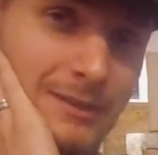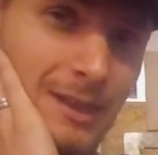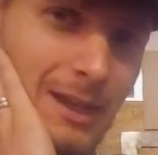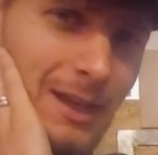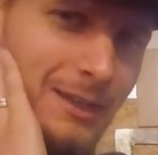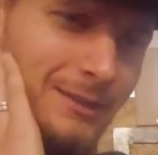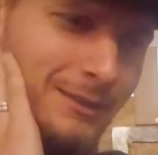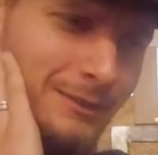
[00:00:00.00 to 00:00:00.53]

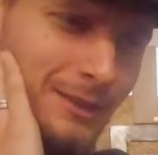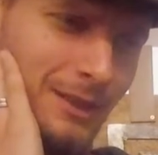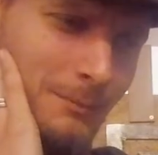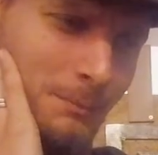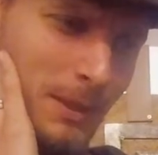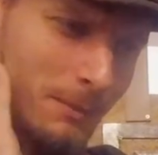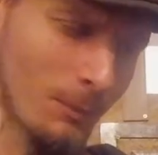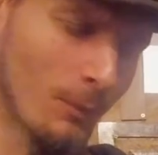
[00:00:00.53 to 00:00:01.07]
that
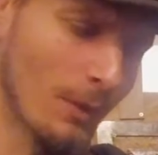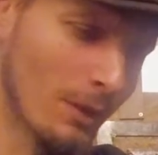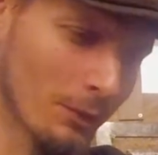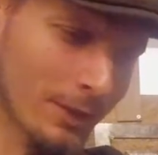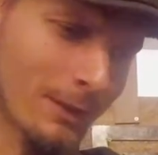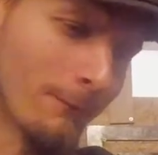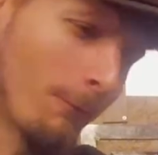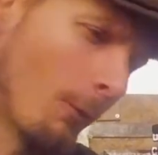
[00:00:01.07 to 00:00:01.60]
people were
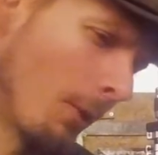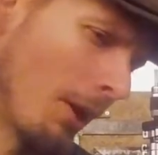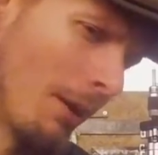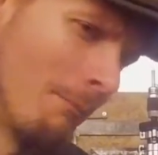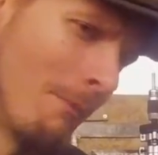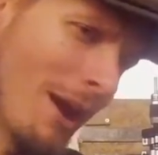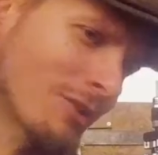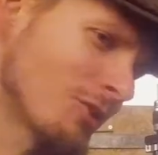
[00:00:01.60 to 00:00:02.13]
looking for
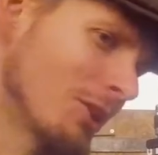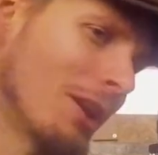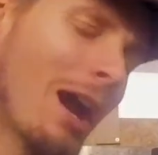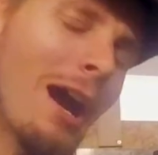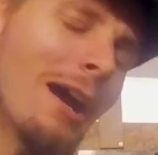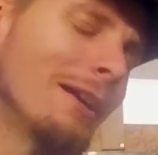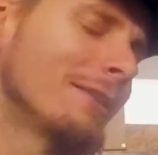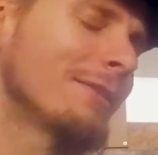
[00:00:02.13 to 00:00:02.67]
a matching
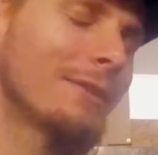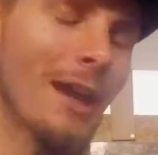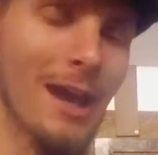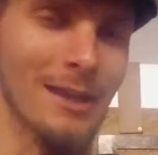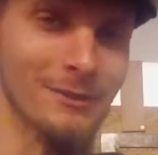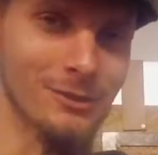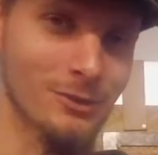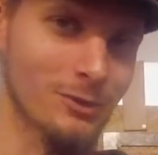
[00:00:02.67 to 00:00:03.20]
hi-hat
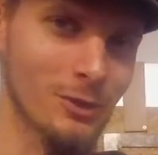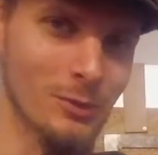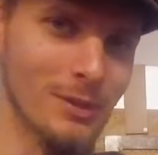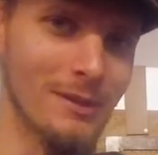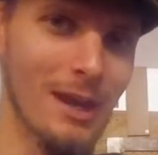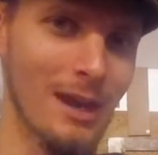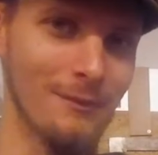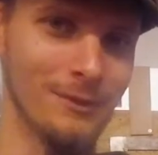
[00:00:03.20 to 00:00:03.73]
stand to
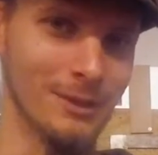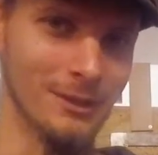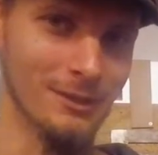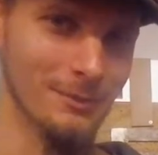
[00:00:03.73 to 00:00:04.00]
the Darwins,